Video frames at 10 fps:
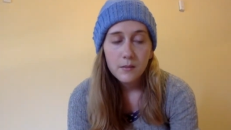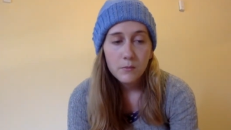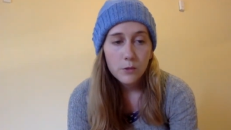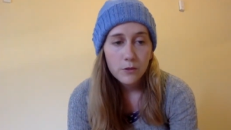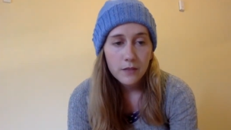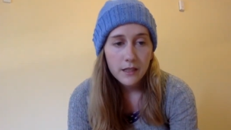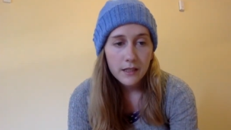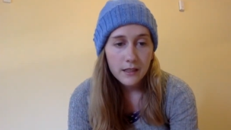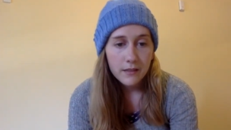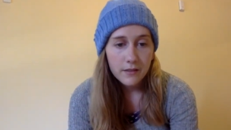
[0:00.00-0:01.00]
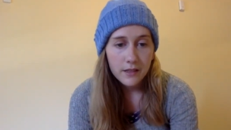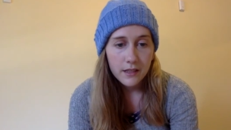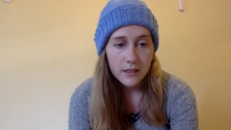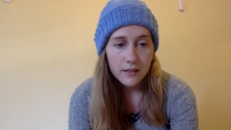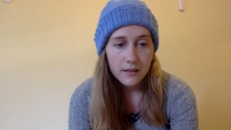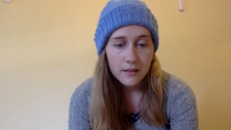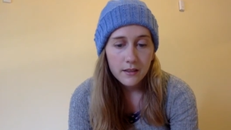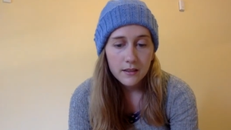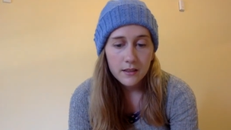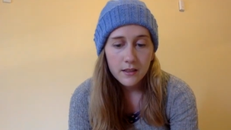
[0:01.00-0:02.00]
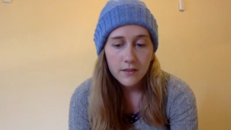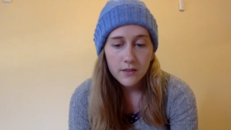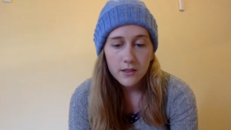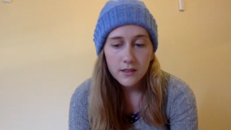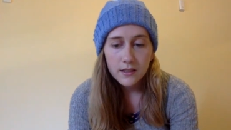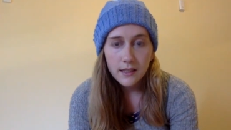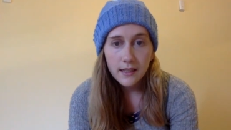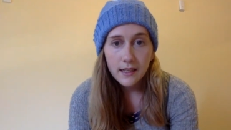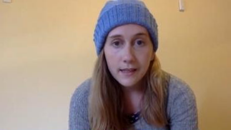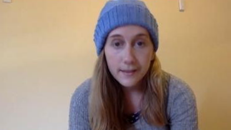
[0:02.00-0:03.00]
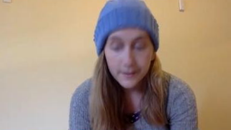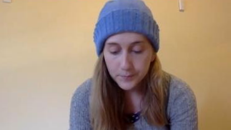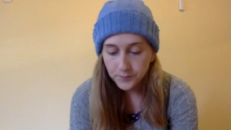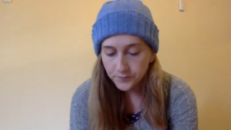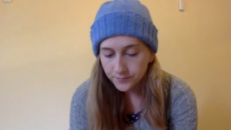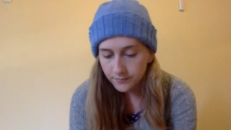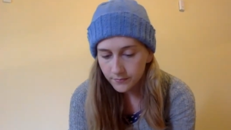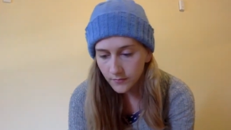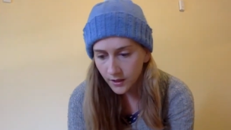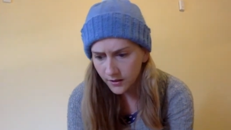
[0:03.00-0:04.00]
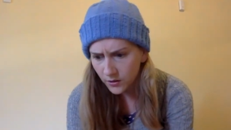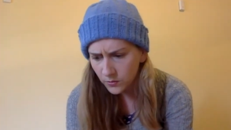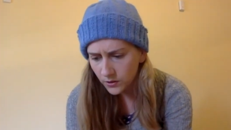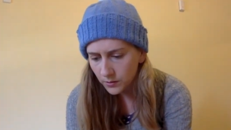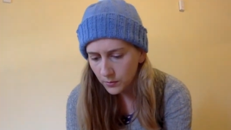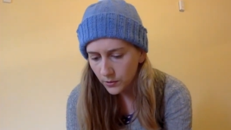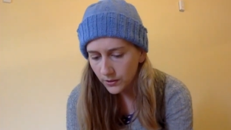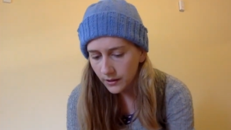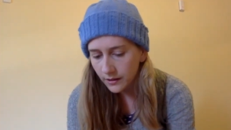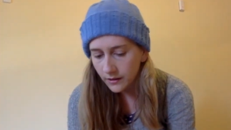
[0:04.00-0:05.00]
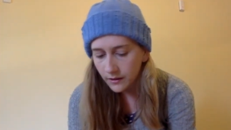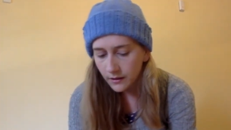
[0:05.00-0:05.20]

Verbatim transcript: moving and everything instead of just stagnating. And I want pneumonia.